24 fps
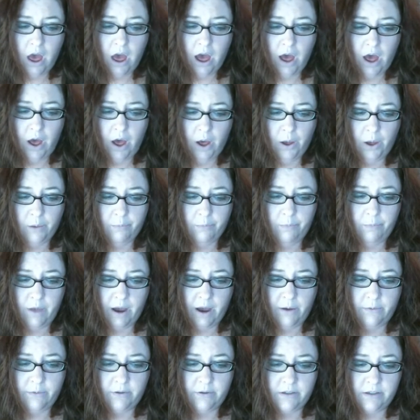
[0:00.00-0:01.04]
Um,
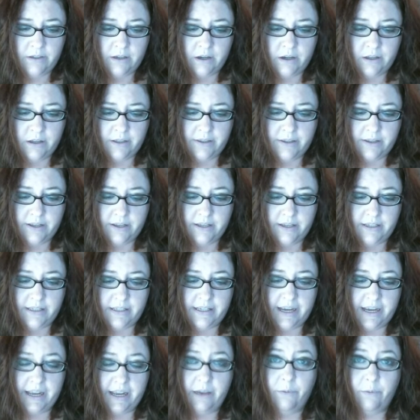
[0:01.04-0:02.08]
I was on the
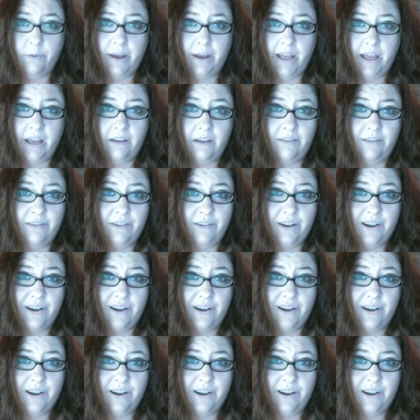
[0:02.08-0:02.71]
second wave